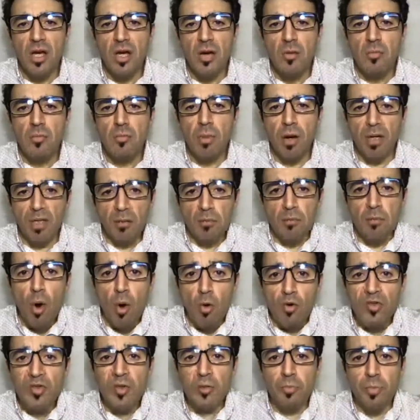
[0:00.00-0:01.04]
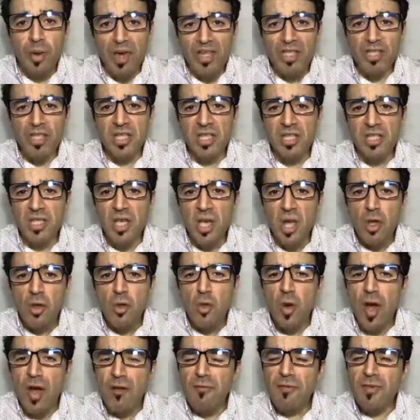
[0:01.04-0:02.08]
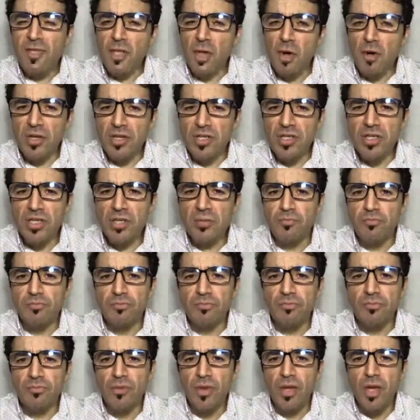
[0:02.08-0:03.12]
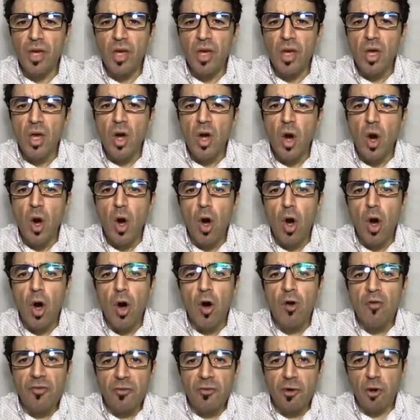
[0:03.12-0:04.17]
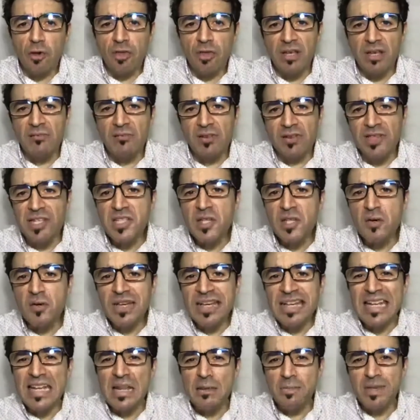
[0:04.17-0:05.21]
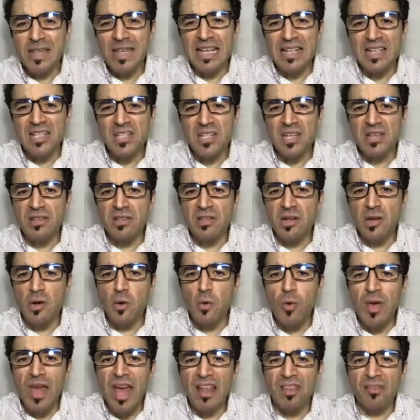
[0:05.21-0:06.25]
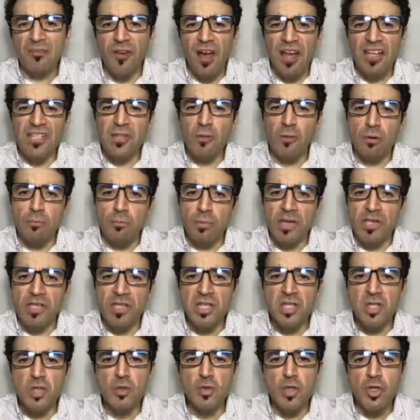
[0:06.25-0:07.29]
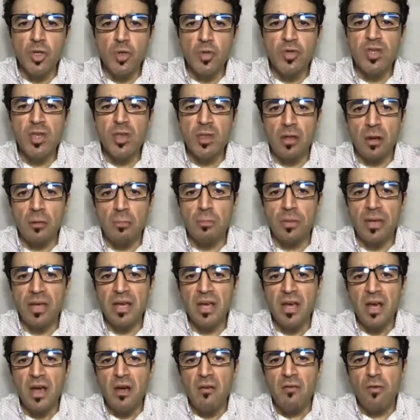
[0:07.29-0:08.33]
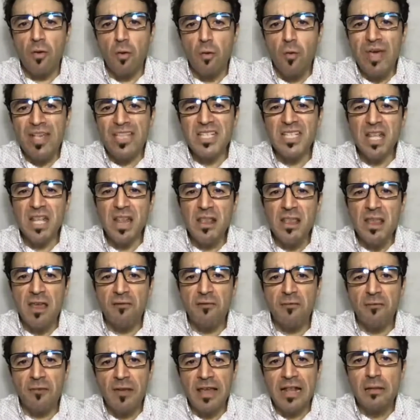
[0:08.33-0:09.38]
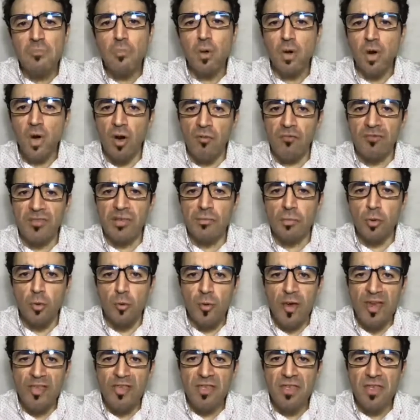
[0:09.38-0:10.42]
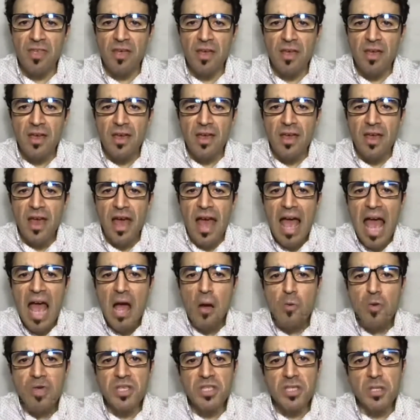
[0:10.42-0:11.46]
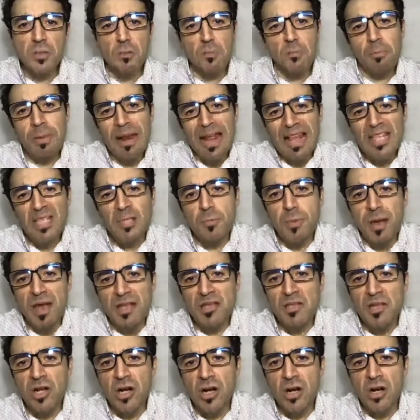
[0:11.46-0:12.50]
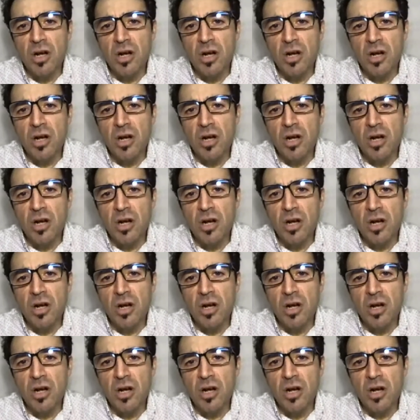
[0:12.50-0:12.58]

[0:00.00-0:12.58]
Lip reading: But most patients do have a choice. Overall, in Francisco Kidney and Medical Center, we advise our patients to choose the therapy for which they feel more comfortable with and which blends better